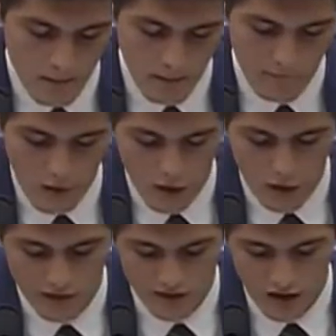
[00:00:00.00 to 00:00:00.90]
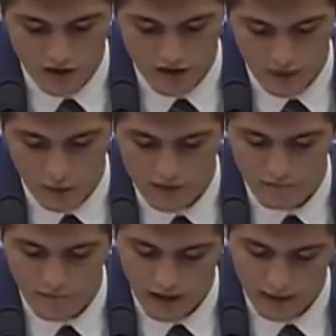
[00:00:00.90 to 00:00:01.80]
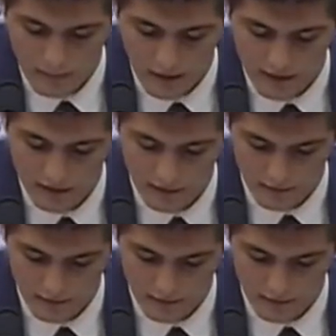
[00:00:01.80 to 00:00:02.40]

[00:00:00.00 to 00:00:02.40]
with offices right here in Washington, D.C.